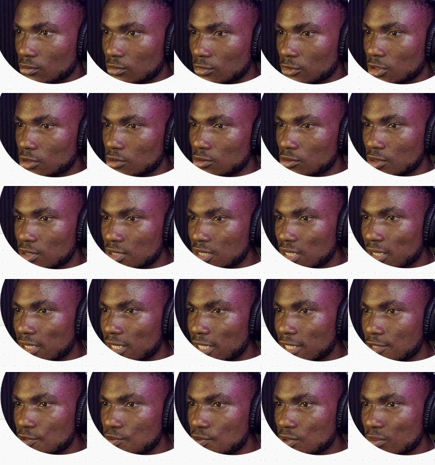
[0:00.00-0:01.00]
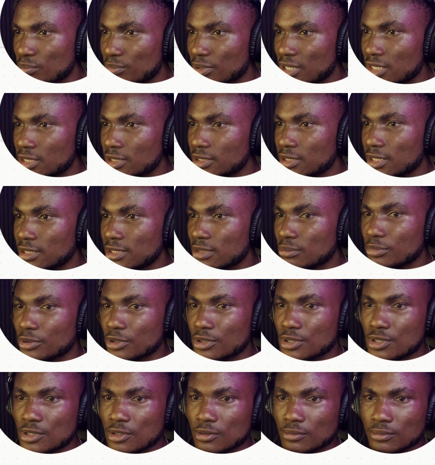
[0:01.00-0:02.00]
so it aligns with the padding at the
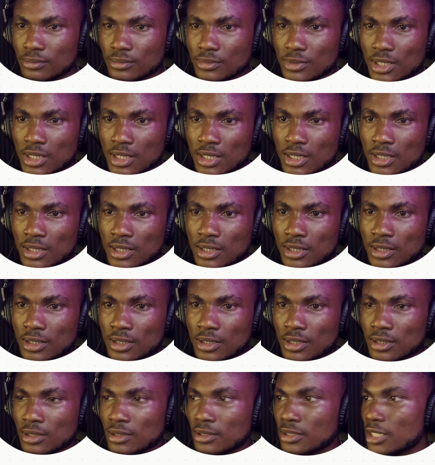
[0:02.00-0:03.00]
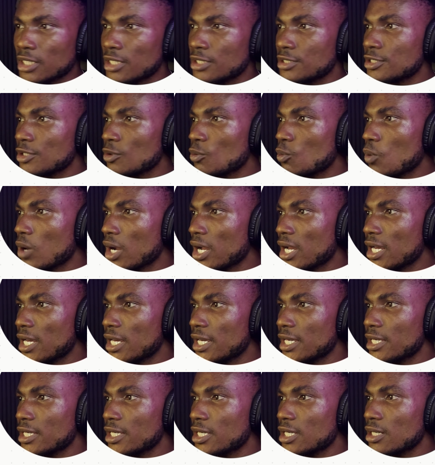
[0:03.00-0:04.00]
bottom. Then the
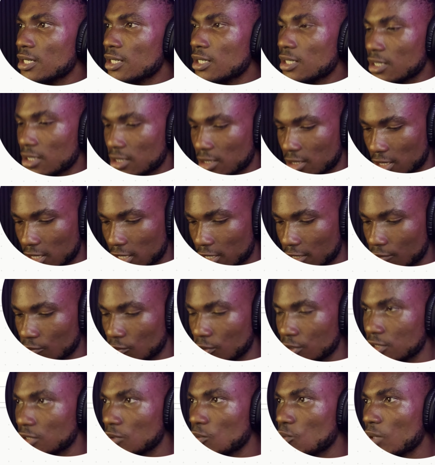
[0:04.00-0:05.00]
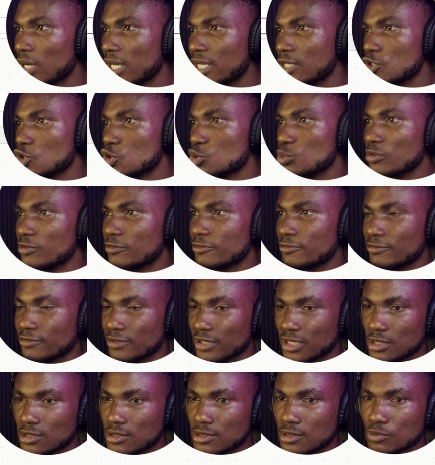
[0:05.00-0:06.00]
Y, I want the Y to be
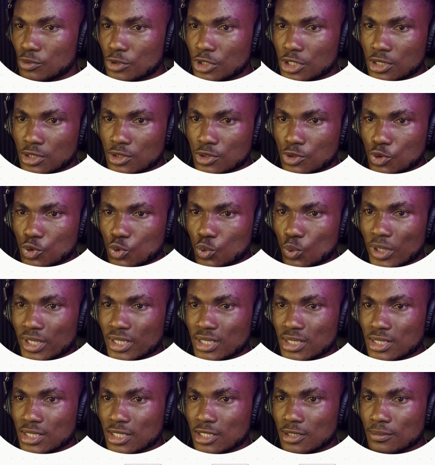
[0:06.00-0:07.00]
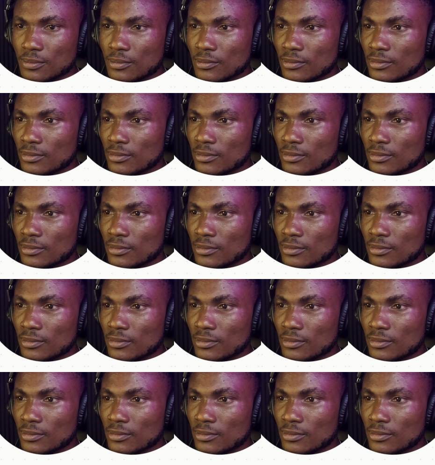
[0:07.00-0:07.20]
fixed, which is 20.